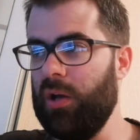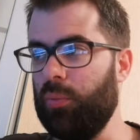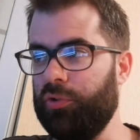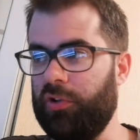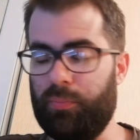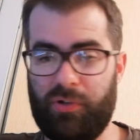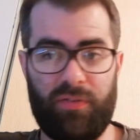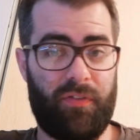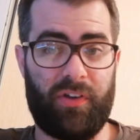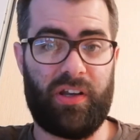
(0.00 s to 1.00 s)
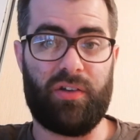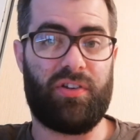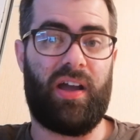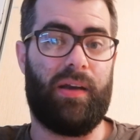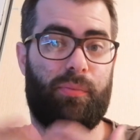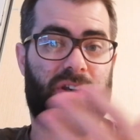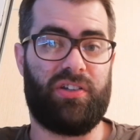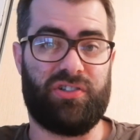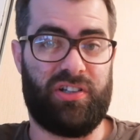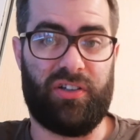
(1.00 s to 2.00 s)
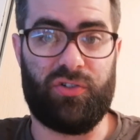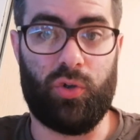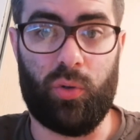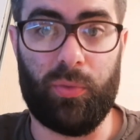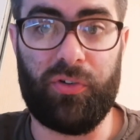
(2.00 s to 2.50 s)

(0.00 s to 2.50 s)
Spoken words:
We'll do the preview videos and Predictions League as normal,